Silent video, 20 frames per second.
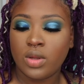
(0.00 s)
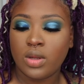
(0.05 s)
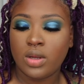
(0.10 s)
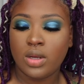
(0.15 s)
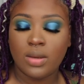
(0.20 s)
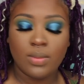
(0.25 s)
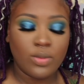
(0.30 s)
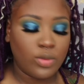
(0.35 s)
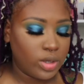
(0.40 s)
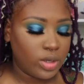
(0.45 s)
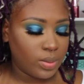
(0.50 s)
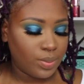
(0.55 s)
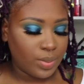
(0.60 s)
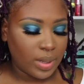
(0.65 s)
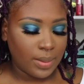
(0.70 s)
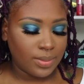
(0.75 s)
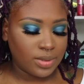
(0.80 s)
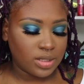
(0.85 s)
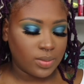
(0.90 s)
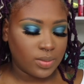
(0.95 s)
I'm going to
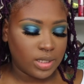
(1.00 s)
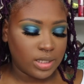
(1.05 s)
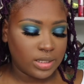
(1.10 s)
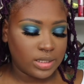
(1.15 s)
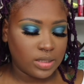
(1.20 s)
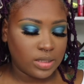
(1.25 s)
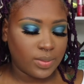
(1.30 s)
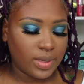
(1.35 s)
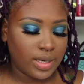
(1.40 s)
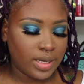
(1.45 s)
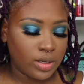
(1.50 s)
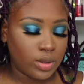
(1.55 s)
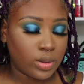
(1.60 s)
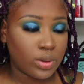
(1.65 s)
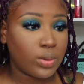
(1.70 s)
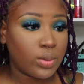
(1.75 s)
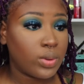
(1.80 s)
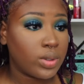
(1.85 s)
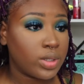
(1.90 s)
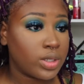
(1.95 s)
pop some of this in my inner
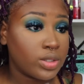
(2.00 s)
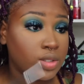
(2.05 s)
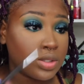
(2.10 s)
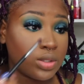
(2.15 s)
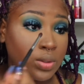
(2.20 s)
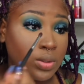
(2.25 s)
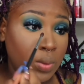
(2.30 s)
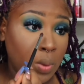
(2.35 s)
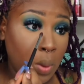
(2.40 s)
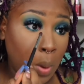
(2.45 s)
corner too.